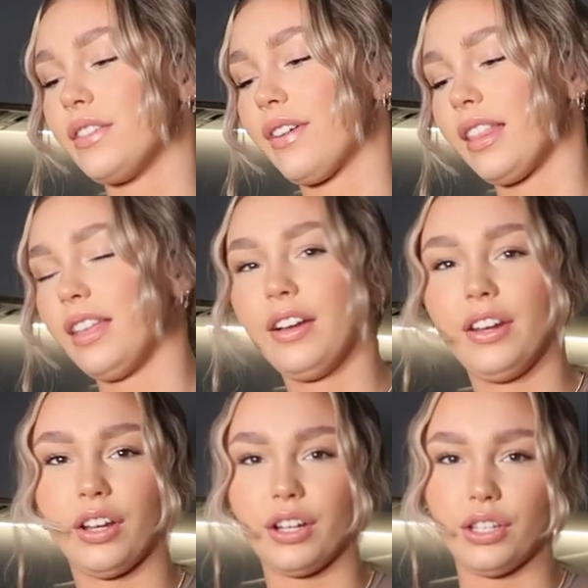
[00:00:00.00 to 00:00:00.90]
be fair, I think I'm
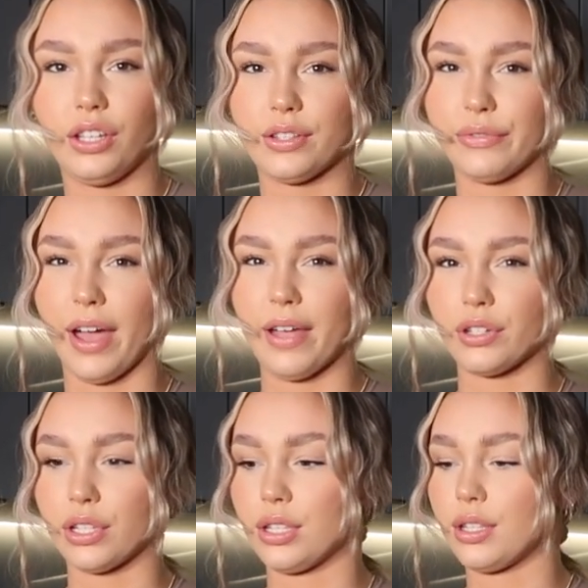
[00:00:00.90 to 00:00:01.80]
only going to use five
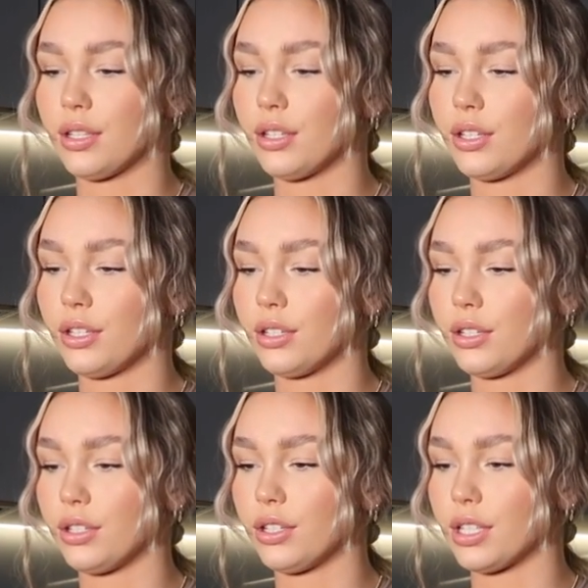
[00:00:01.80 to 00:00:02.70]
just
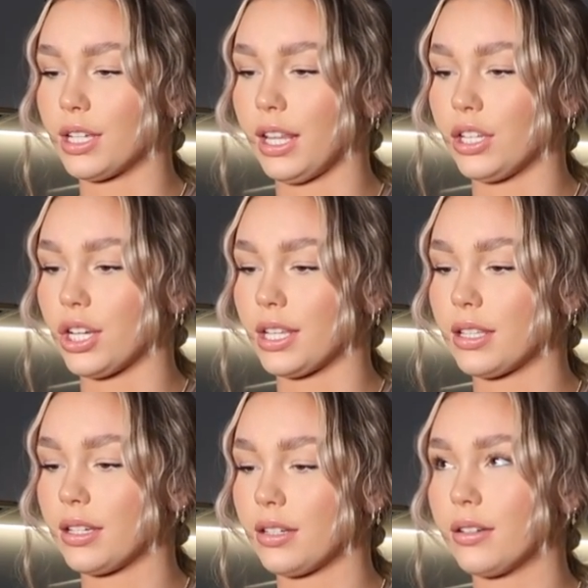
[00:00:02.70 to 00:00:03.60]
to get the gist.